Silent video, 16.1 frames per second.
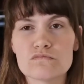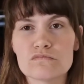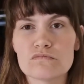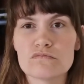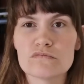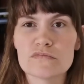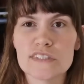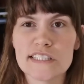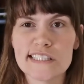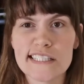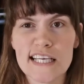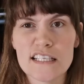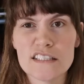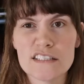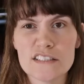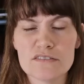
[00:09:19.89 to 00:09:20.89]
10
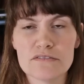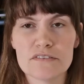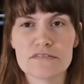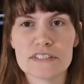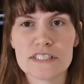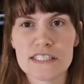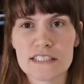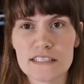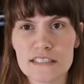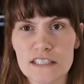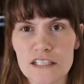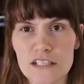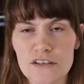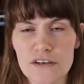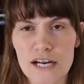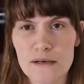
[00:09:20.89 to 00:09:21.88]
to 15
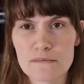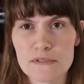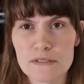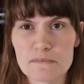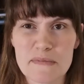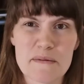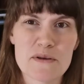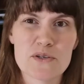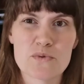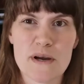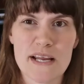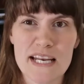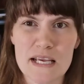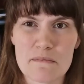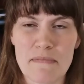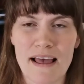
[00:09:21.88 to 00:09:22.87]
kilograms, maybe
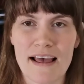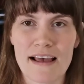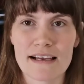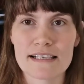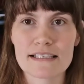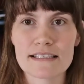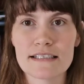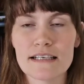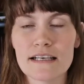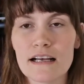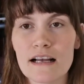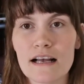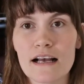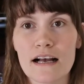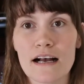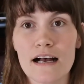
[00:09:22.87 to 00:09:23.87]
20 max,
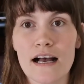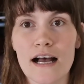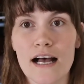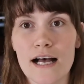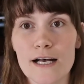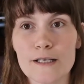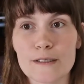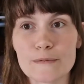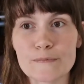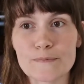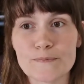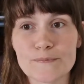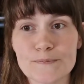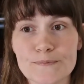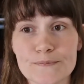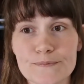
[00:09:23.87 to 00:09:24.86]

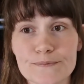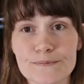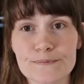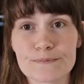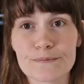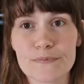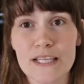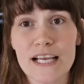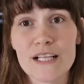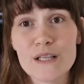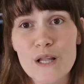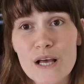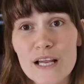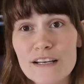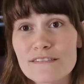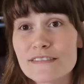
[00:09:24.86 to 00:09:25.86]
a
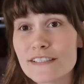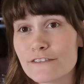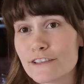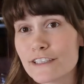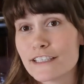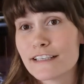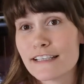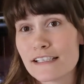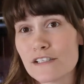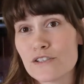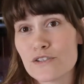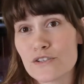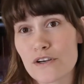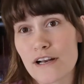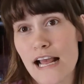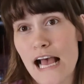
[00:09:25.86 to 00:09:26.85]
lot of different things
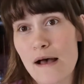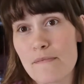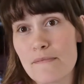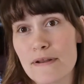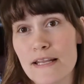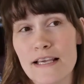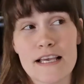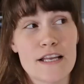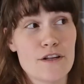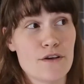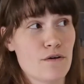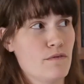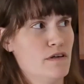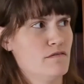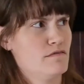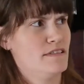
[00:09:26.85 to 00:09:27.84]
start happening and
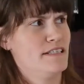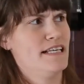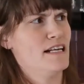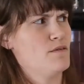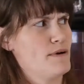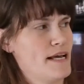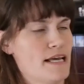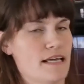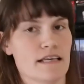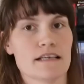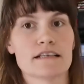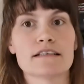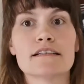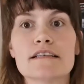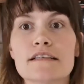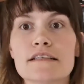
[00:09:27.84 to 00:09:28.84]
going, get away.
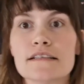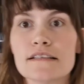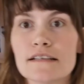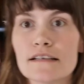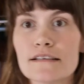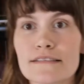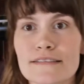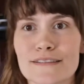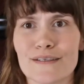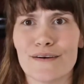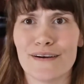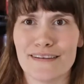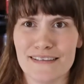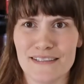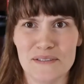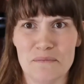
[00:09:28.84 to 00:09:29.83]

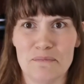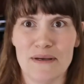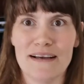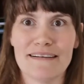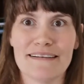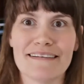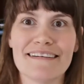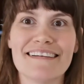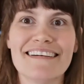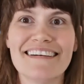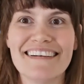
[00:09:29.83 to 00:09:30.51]
Sorry, there's a bug.